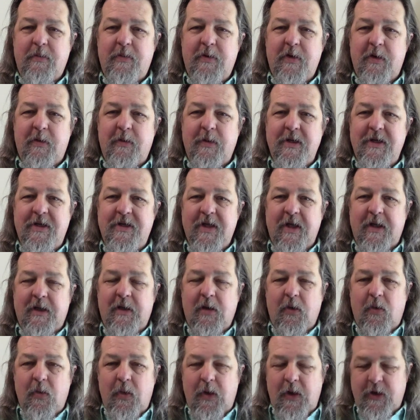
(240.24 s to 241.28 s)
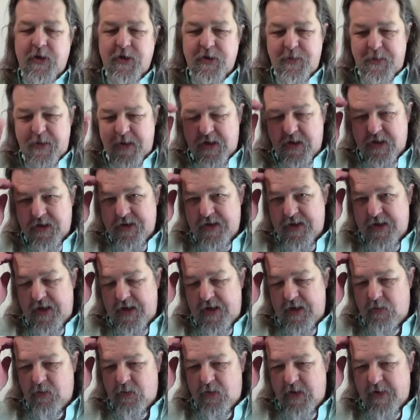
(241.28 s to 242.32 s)
to reset the wheels because I
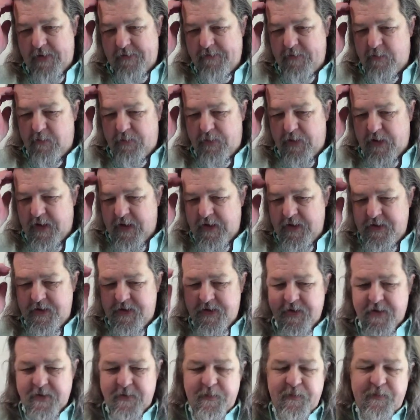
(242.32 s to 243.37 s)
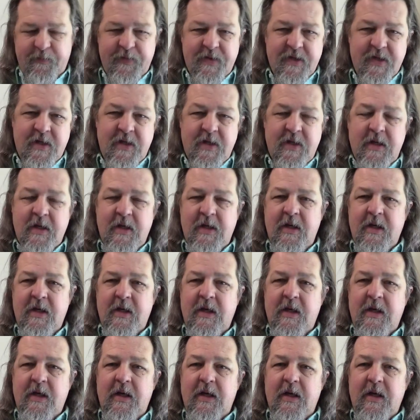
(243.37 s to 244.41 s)
had one of them placed.
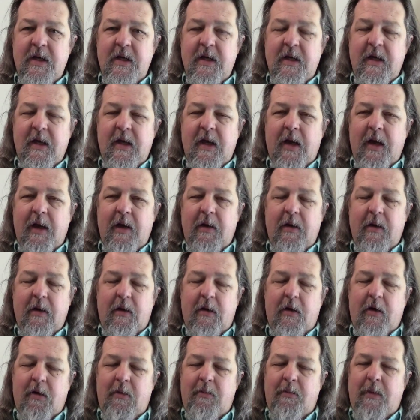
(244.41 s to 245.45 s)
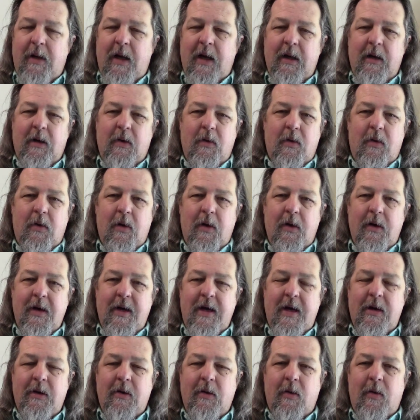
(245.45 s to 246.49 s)
And oh my lord,
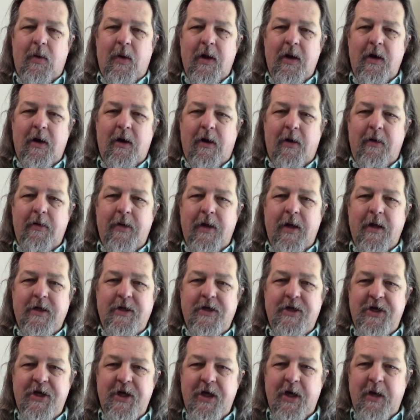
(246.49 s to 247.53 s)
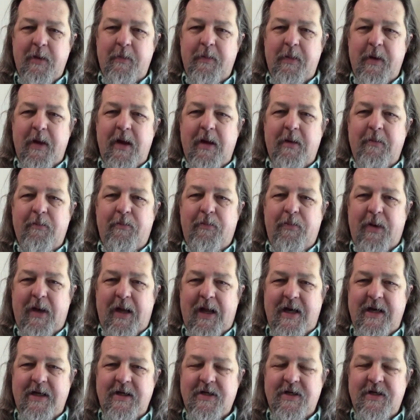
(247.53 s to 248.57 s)
not only are they cheap and
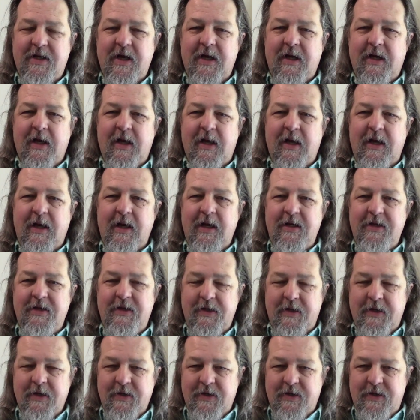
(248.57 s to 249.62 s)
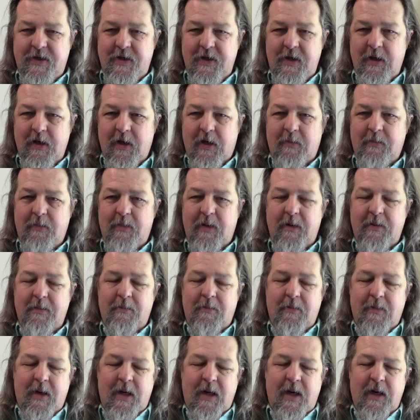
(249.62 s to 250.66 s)
plastic and easy to steal, but
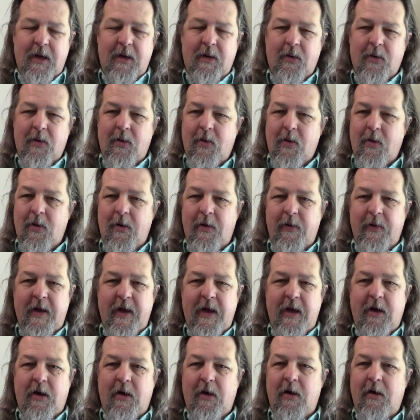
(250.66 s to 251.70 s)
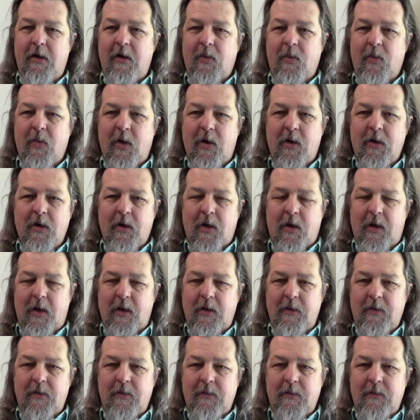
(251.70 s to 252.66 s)
my lord, are they hard to work on.